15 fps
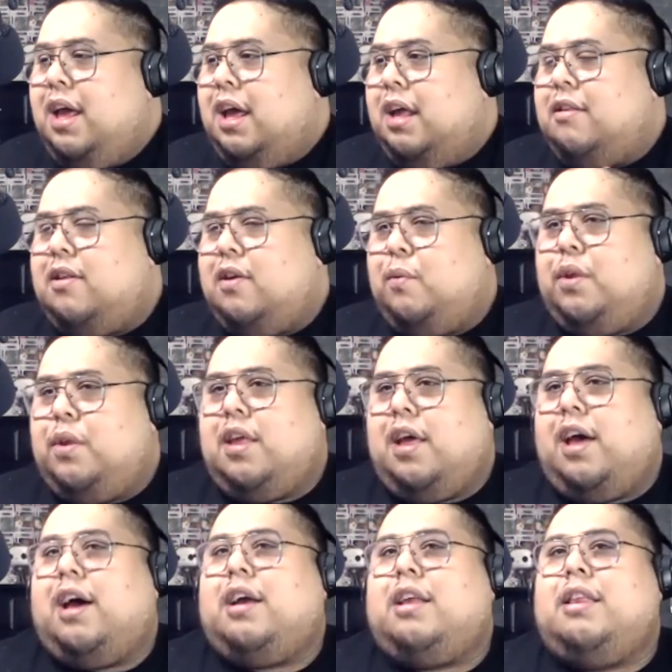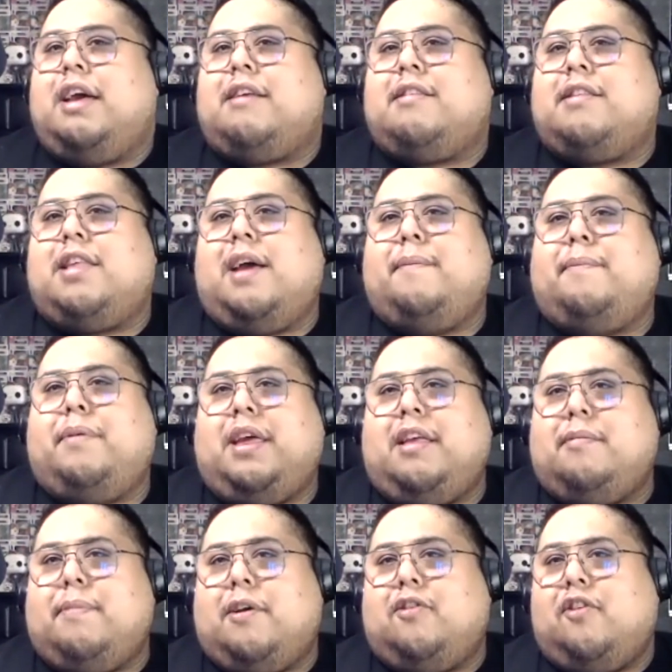Until we talk next time,
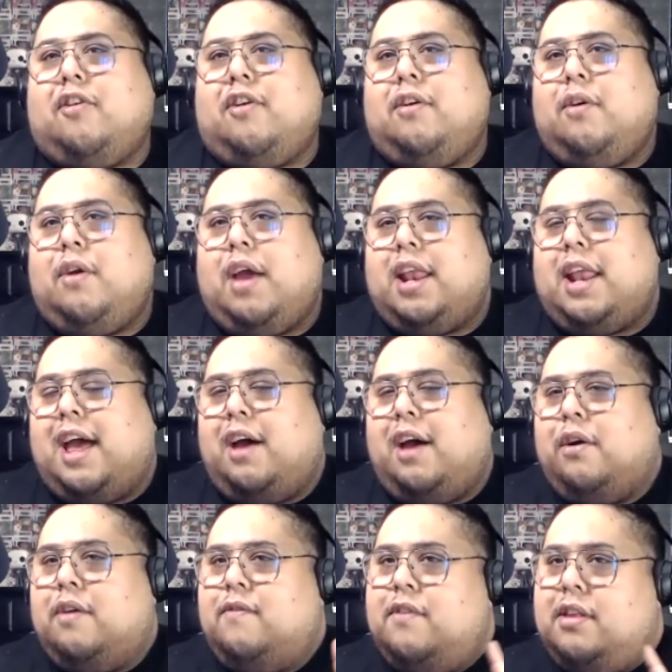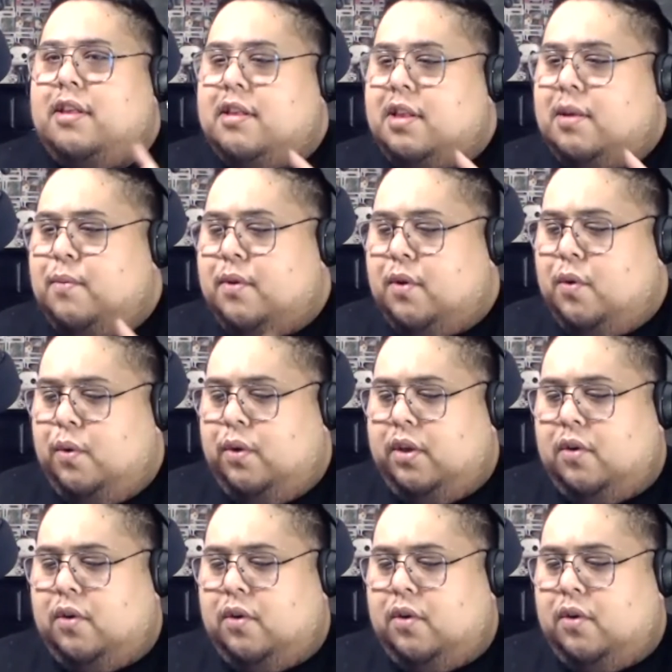please make sure you head out and visit somewhere cool